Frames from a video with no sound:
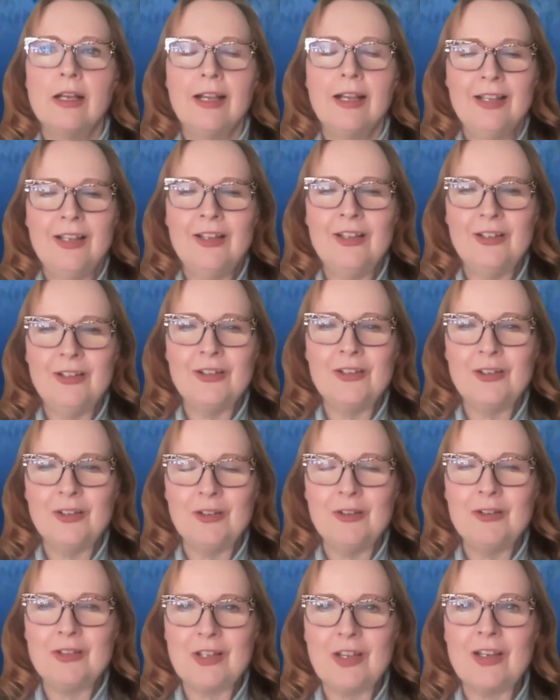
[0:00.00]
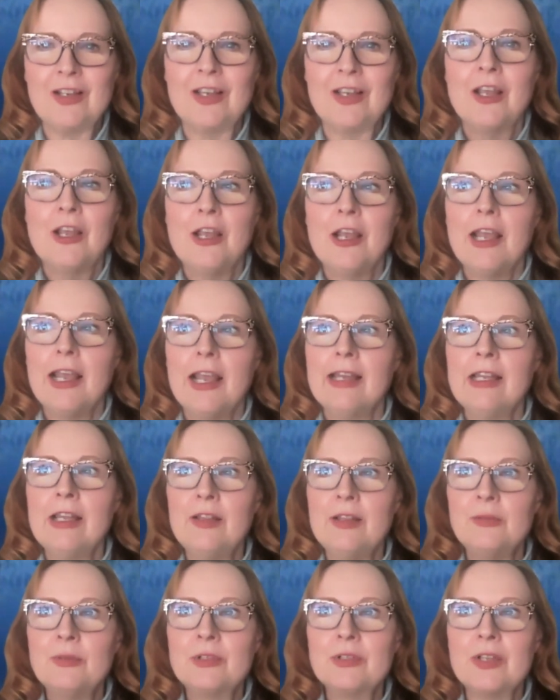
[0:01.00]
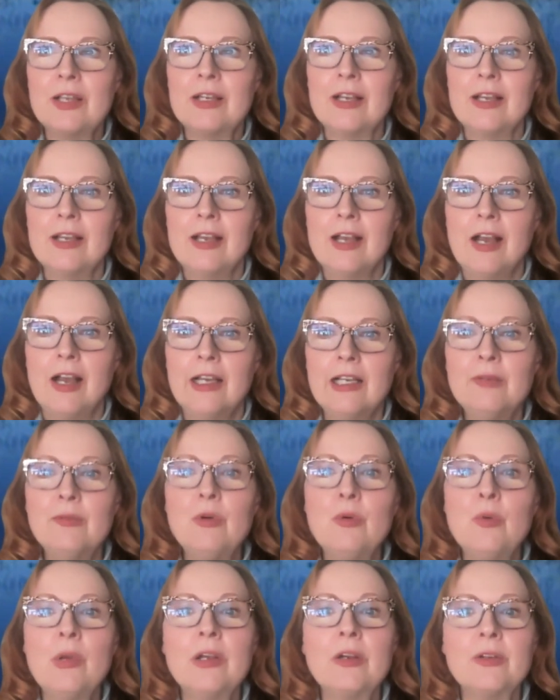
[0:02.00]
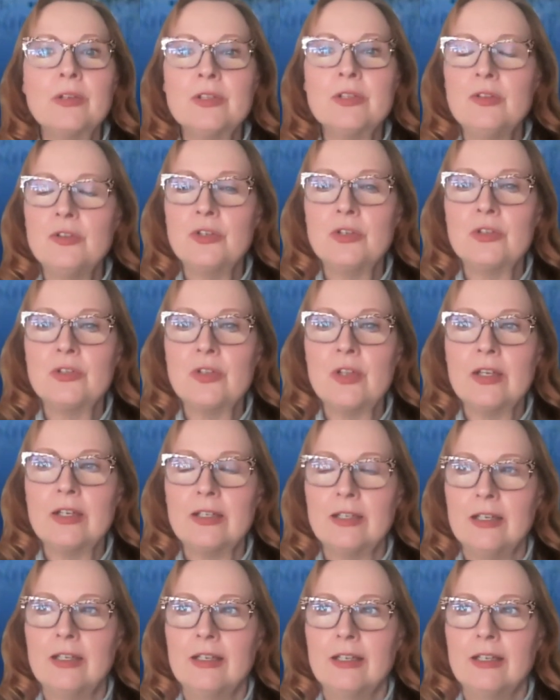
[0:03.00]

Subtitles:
It's like, and it was like, I am aware isn't just like,